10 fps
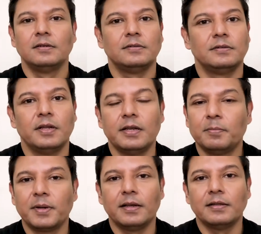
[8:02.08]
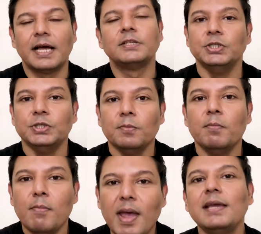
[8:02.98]
the lip color that you
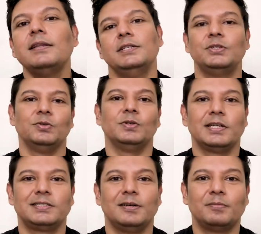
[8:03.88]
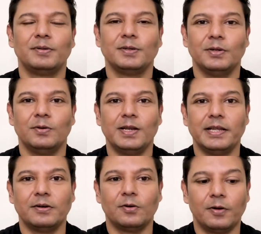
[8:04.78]
may need to touch up
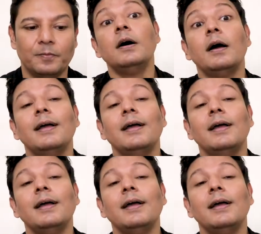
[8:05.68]
later on.